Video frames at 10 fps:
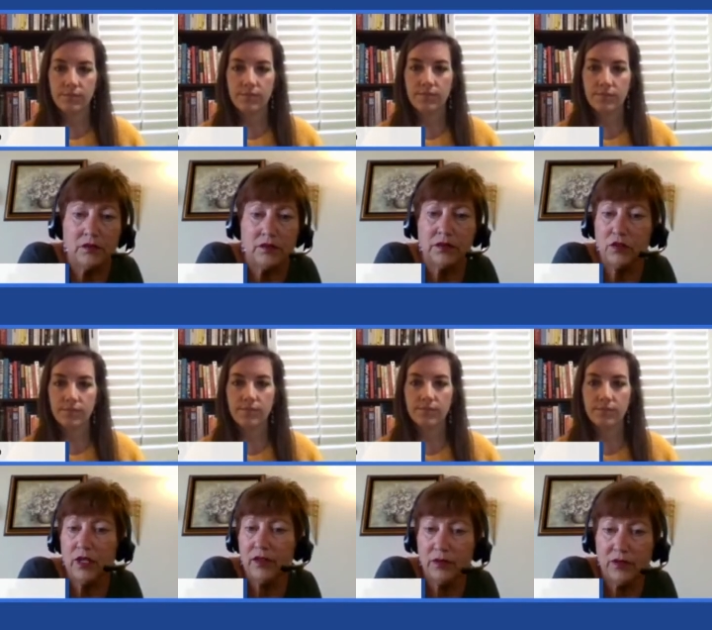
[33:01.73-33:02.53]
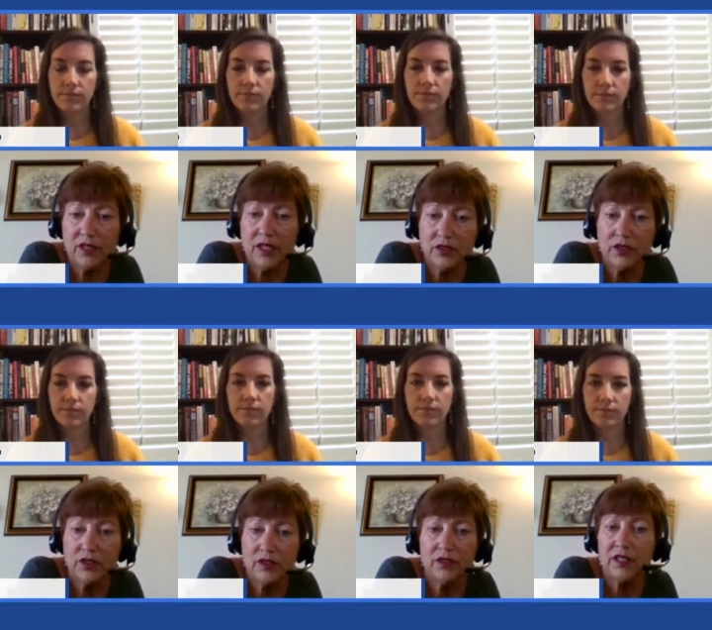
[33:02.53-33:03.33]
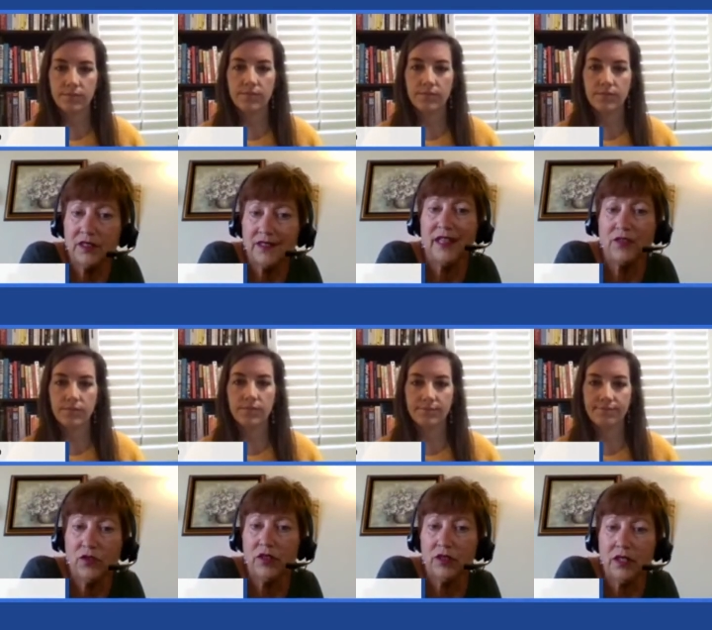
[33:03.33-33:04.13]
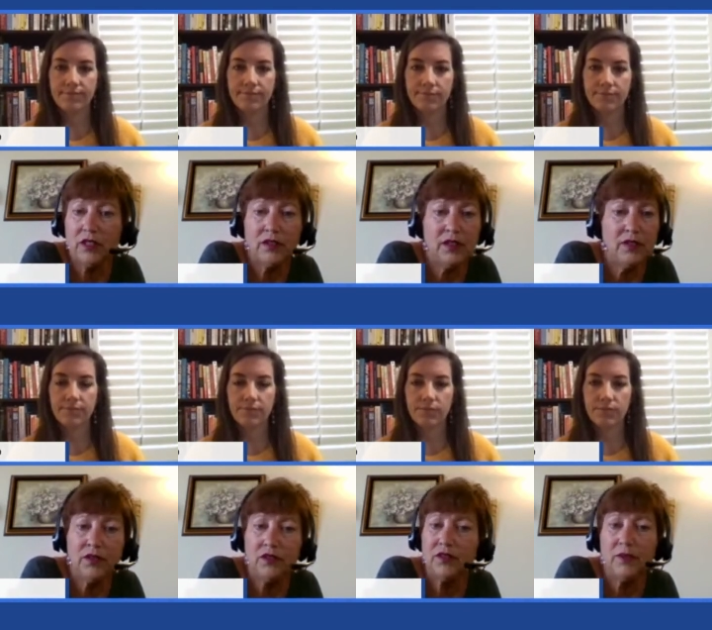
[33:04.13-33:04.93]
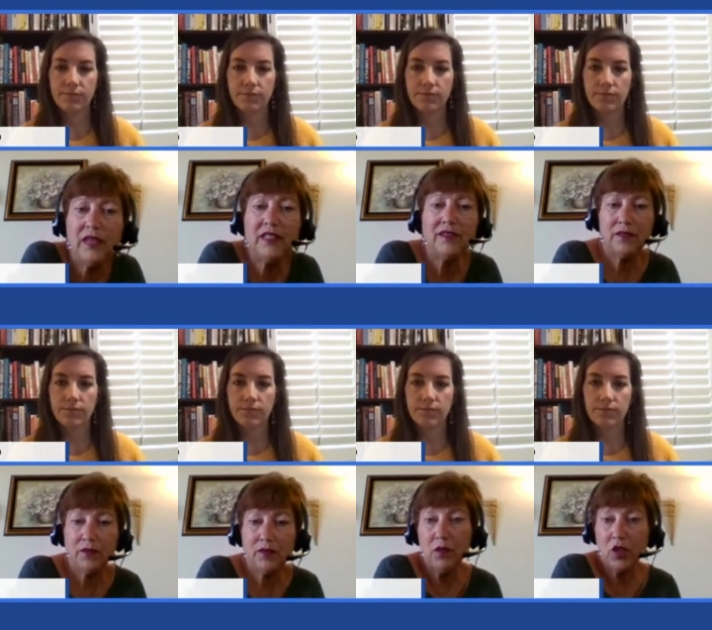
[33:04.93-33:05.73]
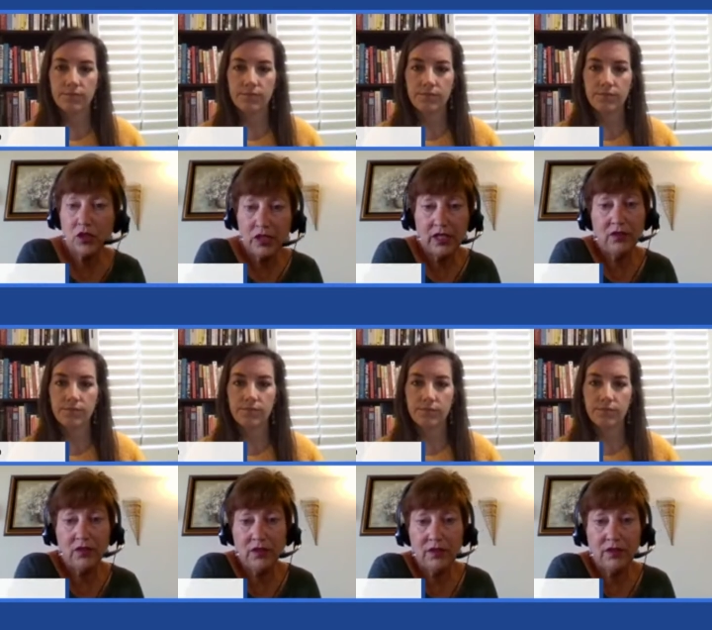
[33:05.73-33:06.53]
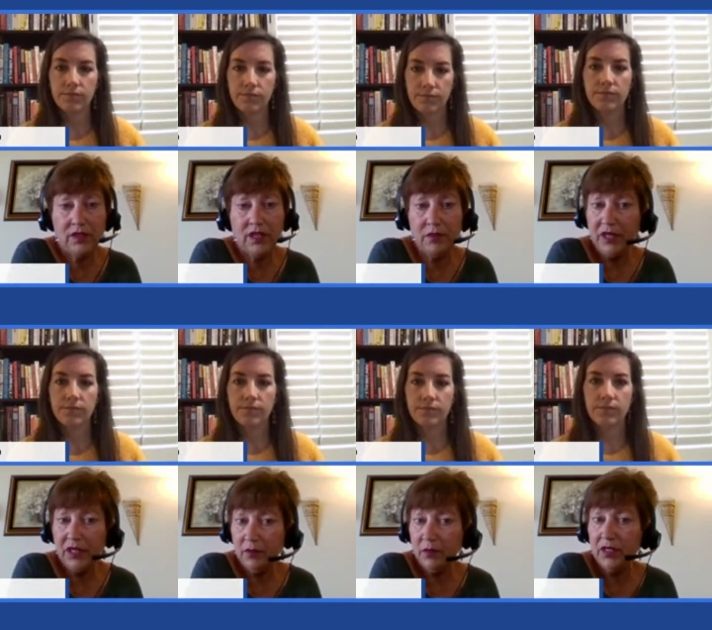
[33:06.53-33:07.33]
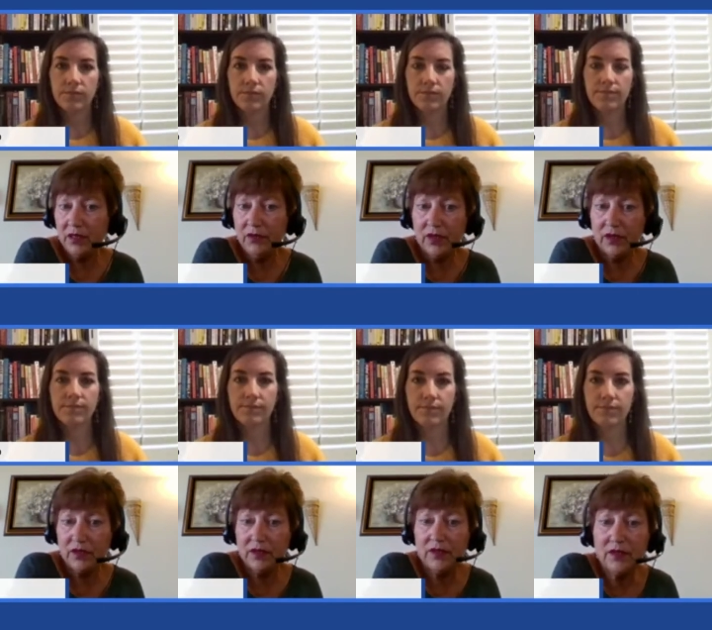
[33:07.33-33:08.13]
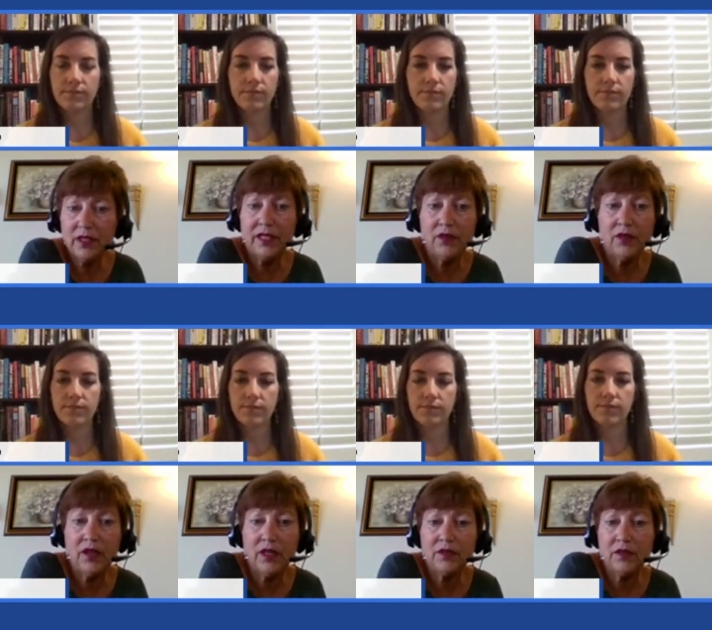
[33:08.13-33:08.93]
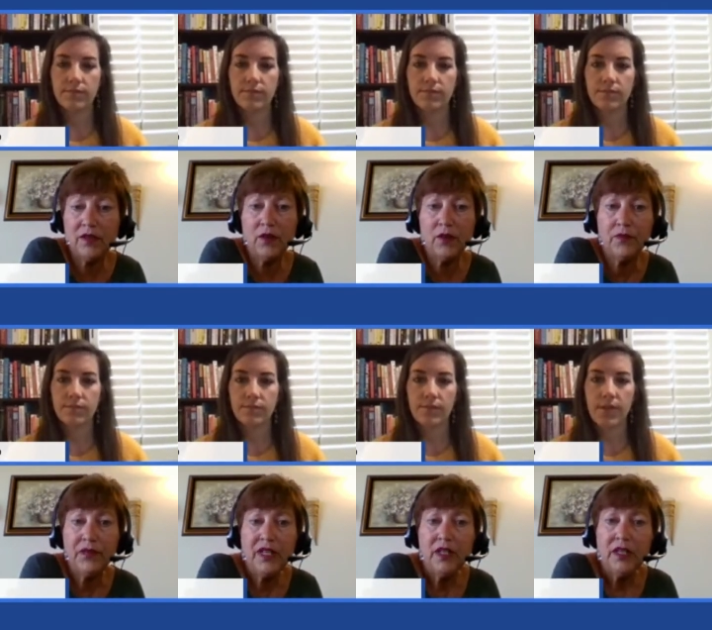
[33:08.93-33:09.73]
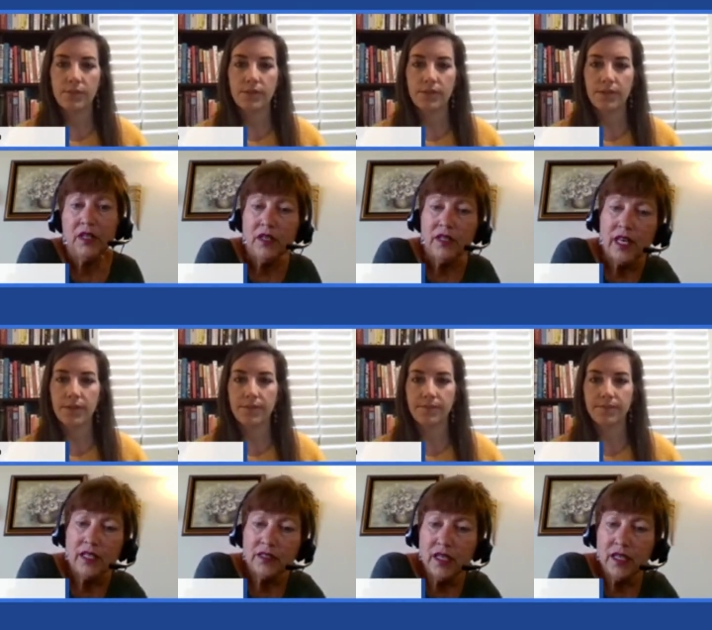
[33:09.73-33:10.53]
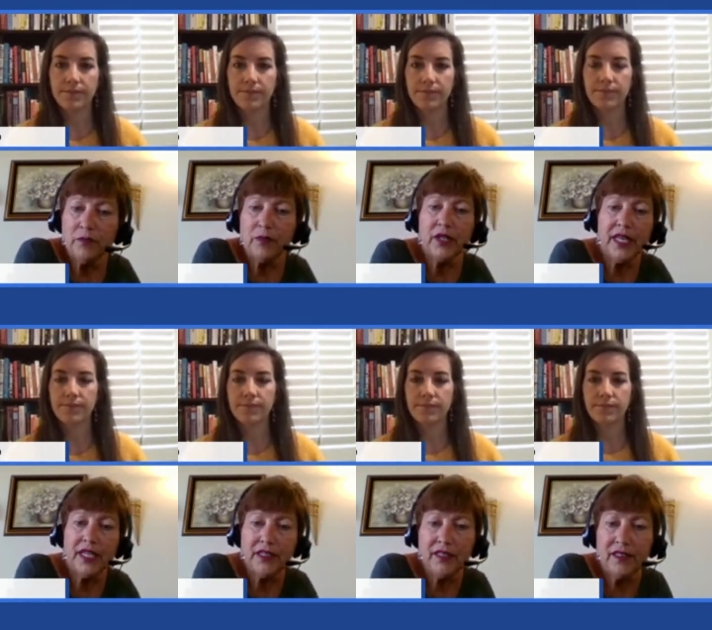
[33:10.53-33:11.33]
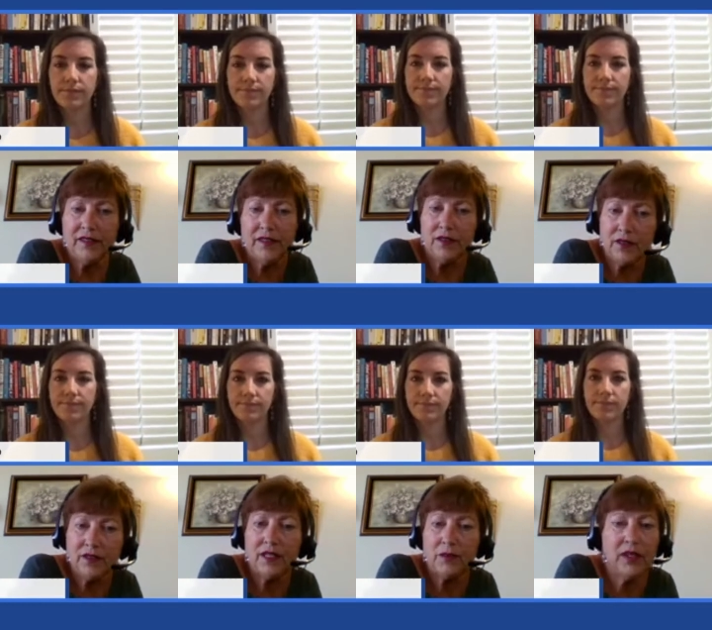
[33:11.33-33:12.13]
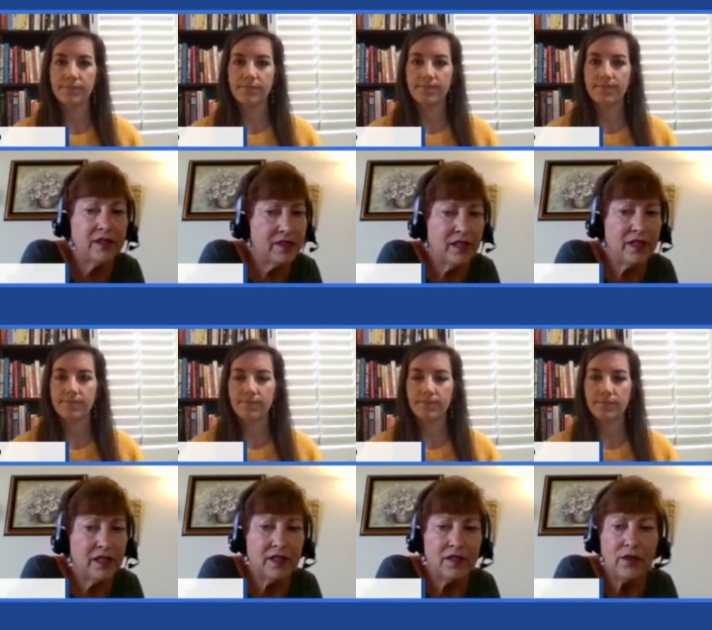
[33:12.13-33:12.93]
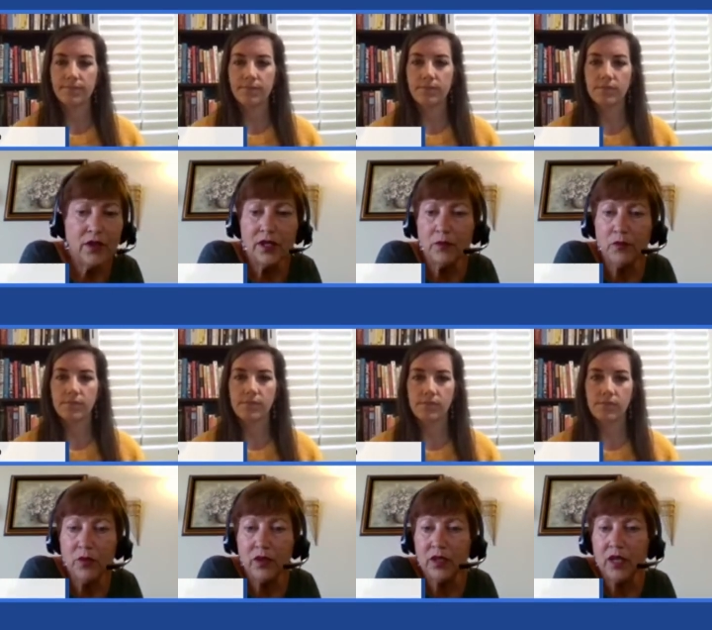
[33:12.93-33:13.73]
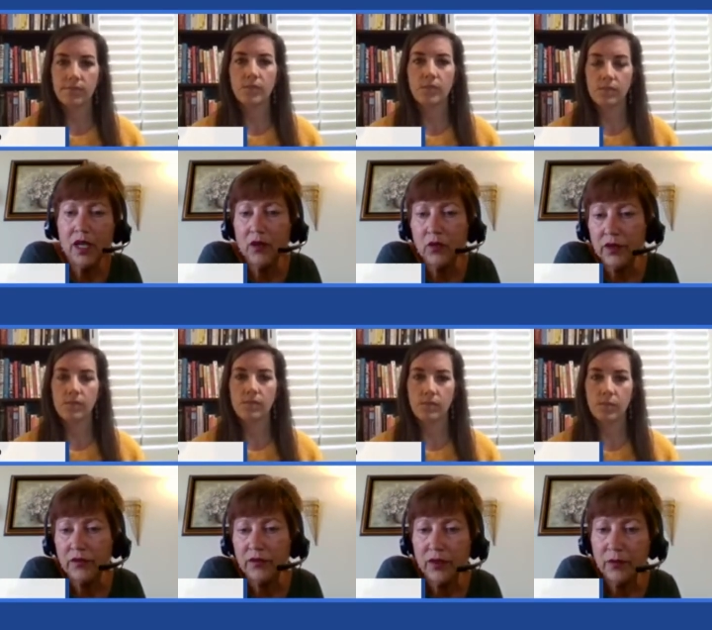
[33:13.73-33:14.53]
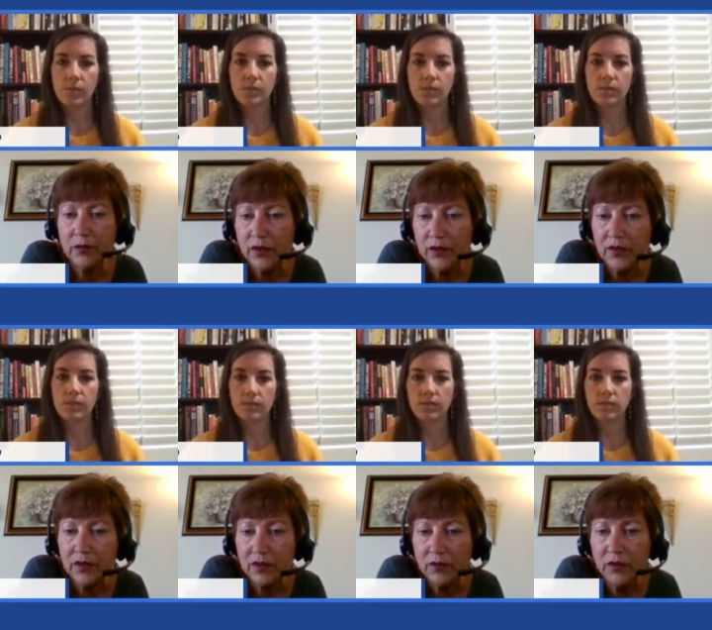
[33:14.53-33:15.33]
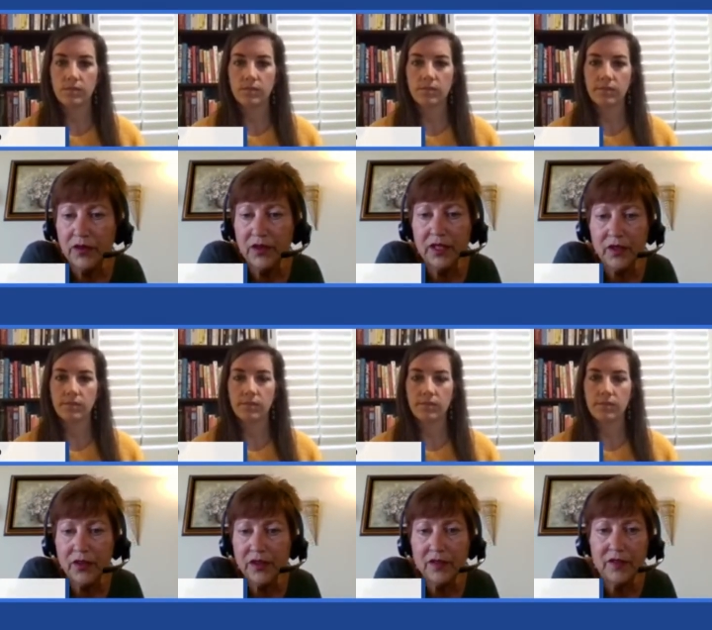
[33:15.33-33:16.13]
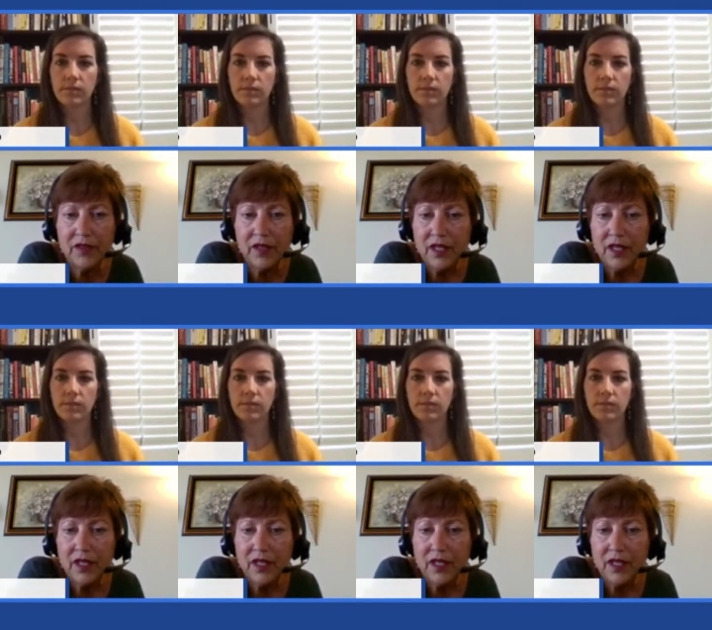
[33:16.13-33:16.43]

Speaker 1: stress reduction, etc., and even just making some small changes can make a big difference later on. So Absolutely. that kind of planning needs to take place, and I think it's very important not only for the person with the illness,